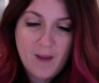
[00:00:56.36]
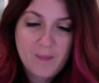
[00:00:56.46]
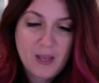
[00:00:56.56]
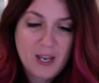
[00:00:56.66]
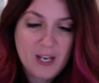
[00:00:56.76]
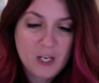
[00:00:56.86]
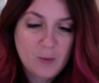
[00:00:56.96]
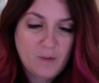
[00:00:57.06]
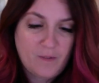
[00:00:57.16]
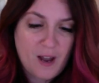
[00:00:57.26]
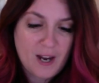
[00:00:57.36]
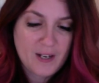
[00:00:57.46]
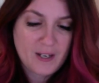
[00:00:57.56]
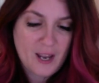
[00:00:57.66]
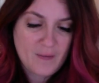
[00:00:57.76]
it, you will
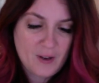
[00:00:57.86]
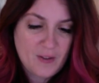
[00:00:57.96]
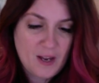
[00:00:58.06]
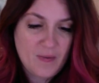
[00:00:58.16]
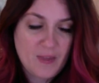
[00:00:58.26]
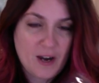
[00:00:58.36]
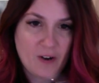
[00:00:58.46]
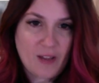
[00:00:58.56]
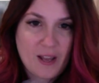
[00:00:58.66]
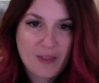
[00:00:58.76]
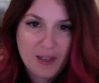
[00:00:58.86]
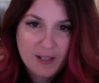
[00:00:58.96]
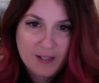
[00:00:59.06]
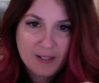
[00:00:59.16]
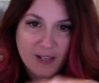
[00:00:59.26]
find everything in there like this.
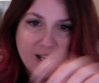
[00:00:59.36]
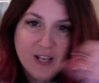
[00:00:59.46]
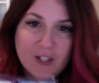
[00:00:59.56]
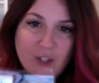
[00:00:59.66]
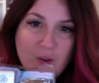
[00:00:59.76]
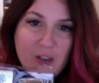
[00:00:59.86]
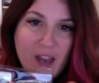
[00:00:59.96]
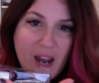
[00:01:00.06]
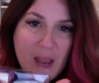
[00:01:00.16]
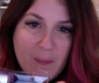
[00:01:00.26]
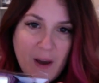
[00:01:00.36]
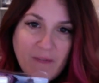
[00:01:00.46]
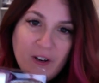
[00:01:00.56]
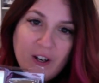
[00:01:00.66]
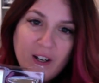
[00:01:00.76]
So you get a
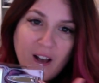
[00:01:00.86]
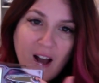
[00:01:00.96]
buffer,